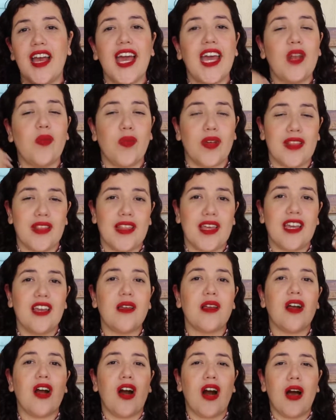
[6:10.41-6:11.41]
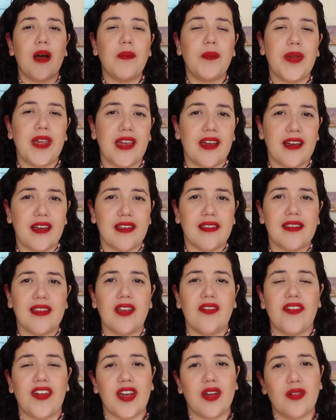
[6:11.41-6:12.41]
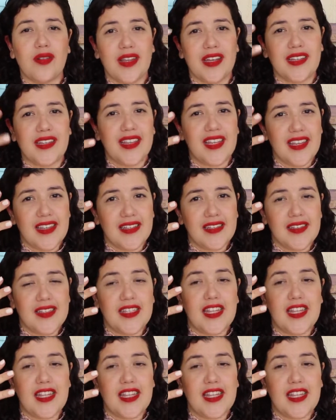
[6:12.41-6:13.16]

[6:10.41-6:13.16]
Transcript: And when they copy us, if I go like this,